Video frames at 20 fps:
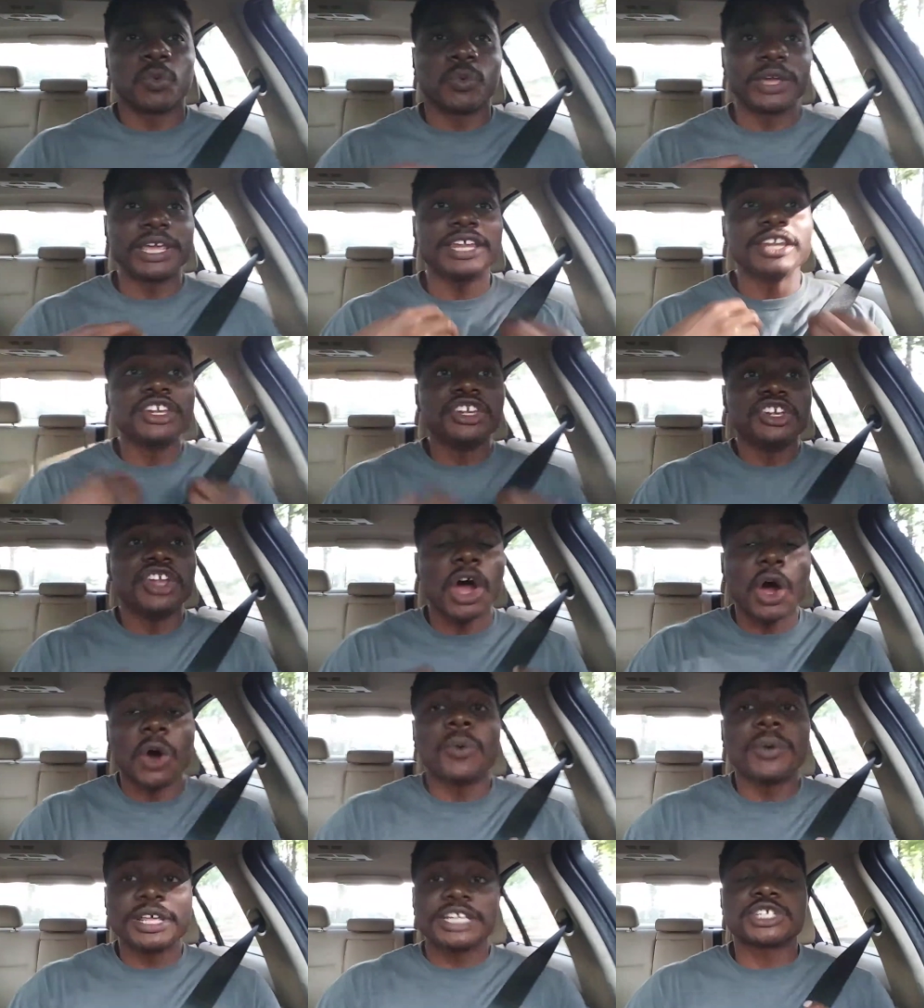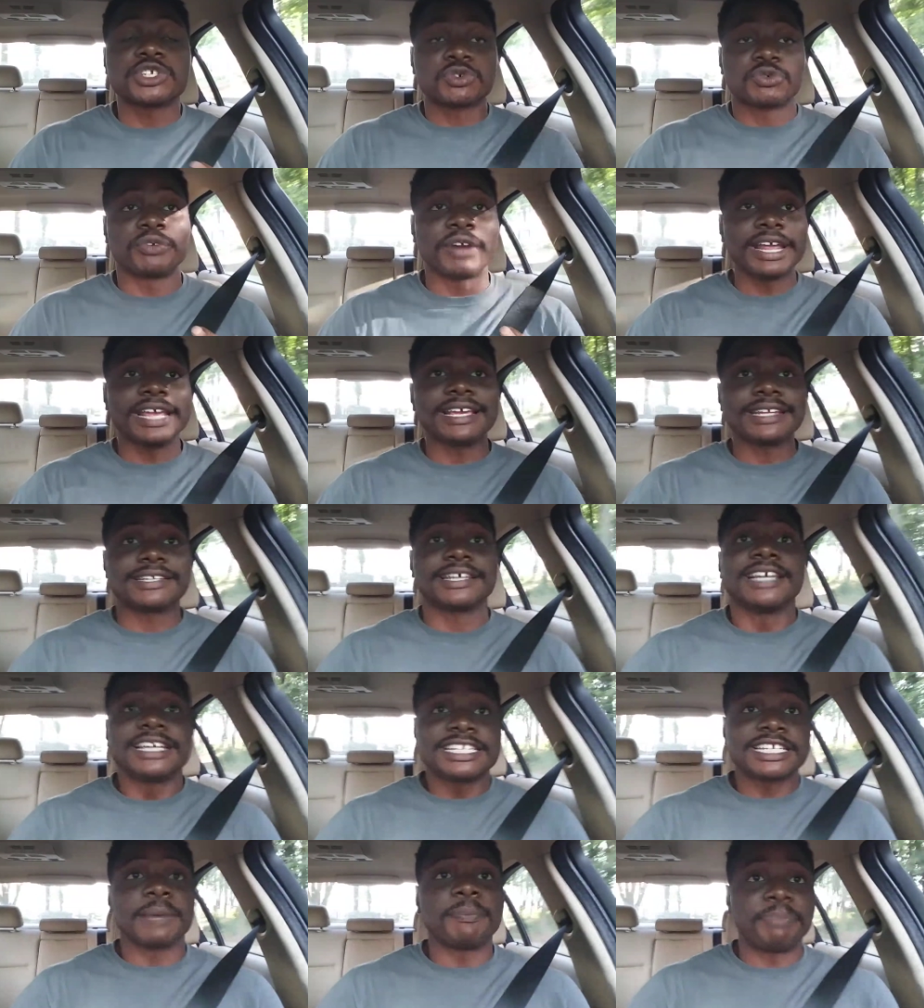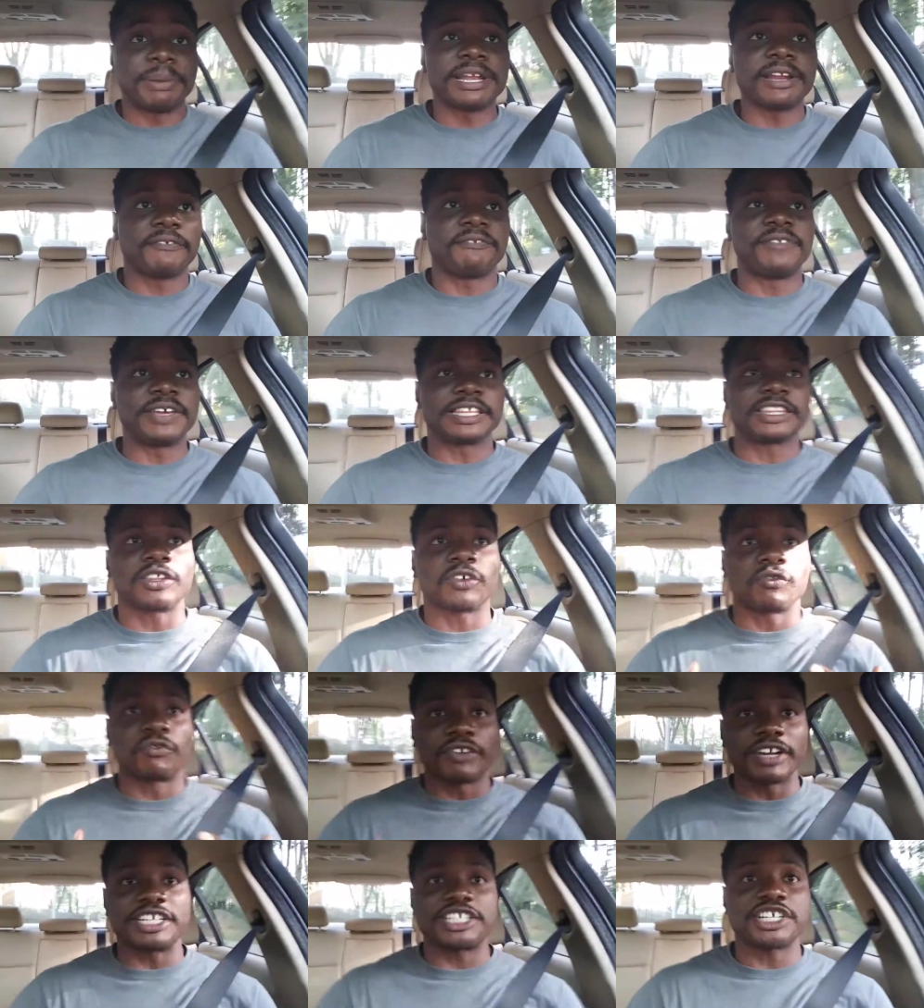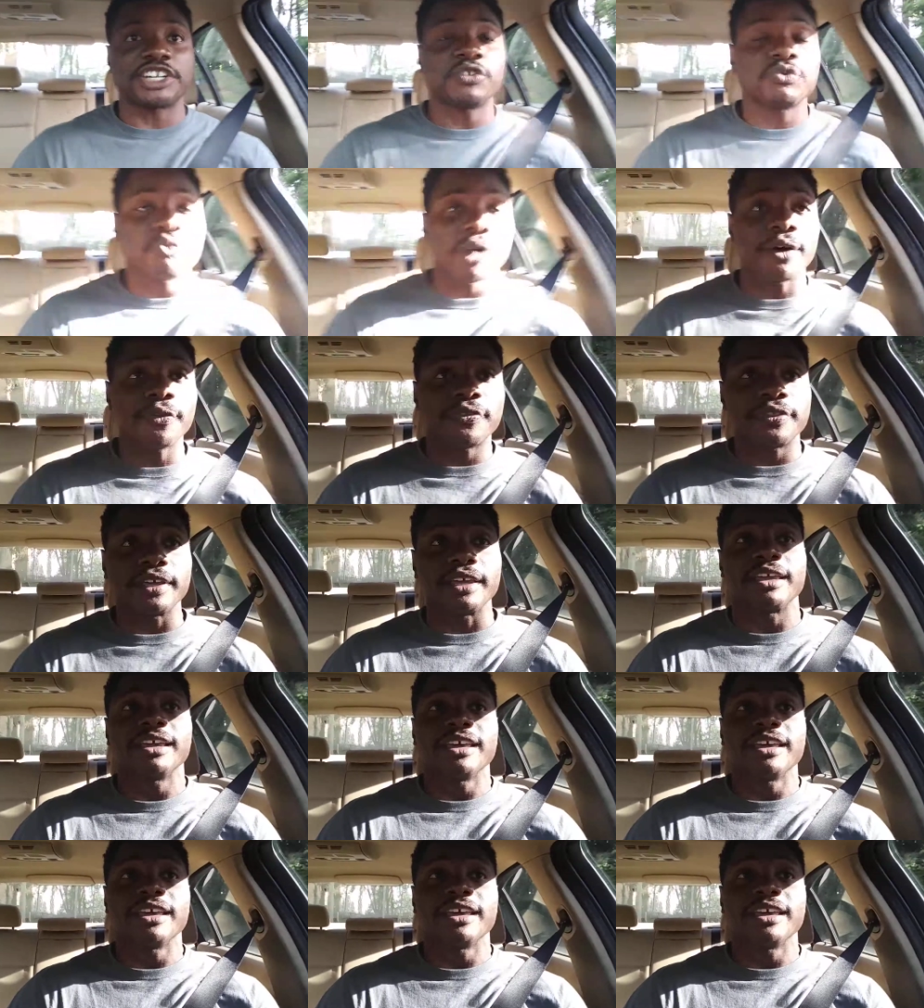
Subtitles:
we know is rigged to benefit the rich and wealthy,